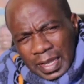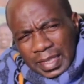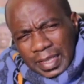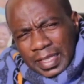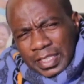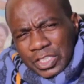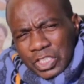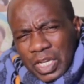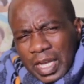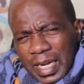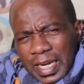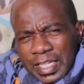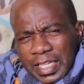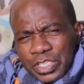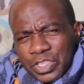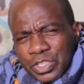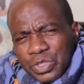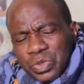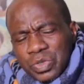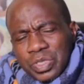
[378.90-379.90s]
the
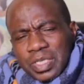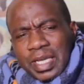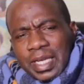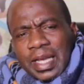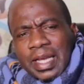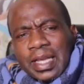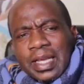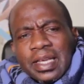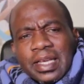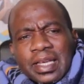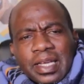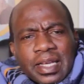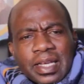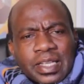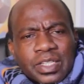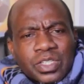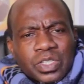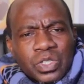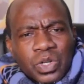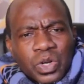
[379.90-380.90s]
challenge today
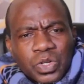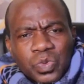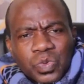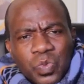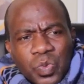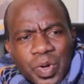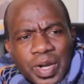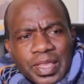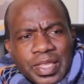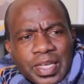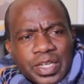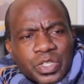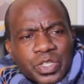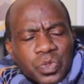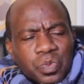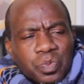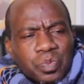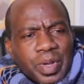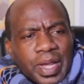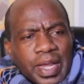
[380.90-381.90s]
is not whether
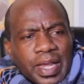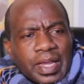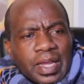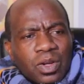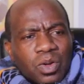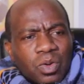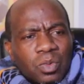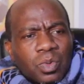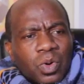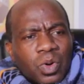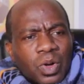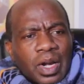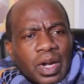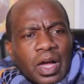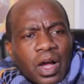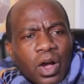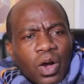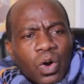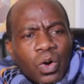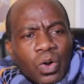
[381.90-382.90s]
to pay
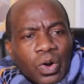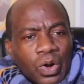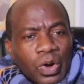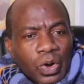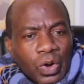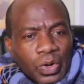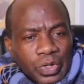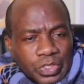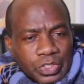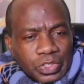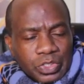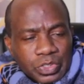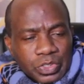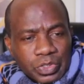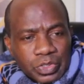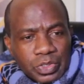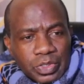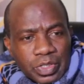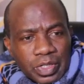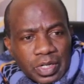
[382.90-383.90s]
Lobola or not,
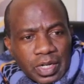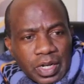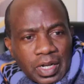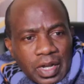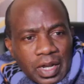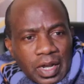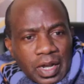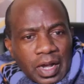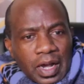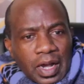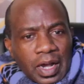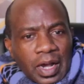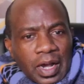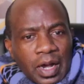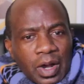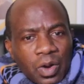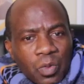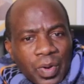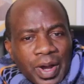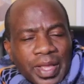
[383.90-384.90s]

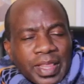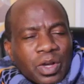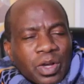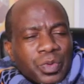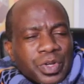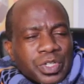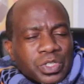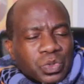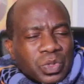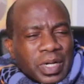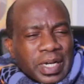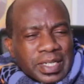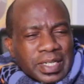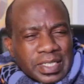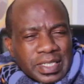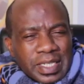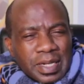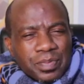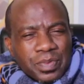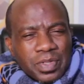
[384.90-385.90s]
whether we should
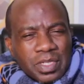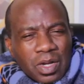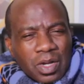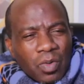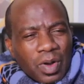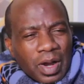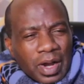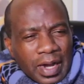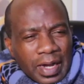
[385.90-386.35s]
accept our